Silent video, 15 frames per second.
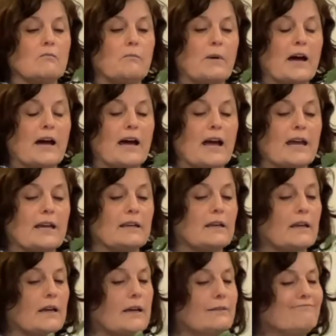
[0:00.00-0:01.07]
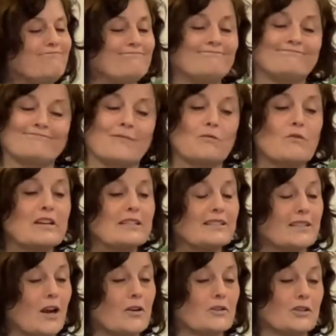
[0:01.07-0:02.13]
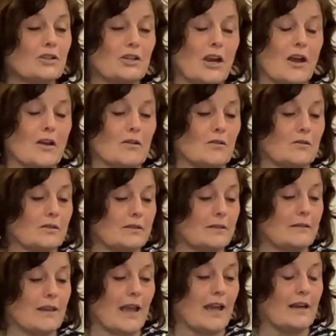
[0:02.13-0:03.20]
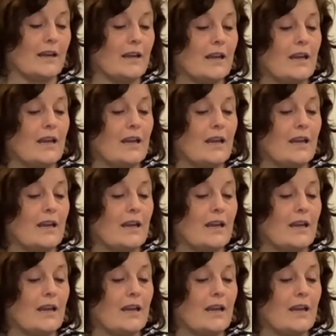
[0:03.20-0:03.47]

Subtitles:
But research shows that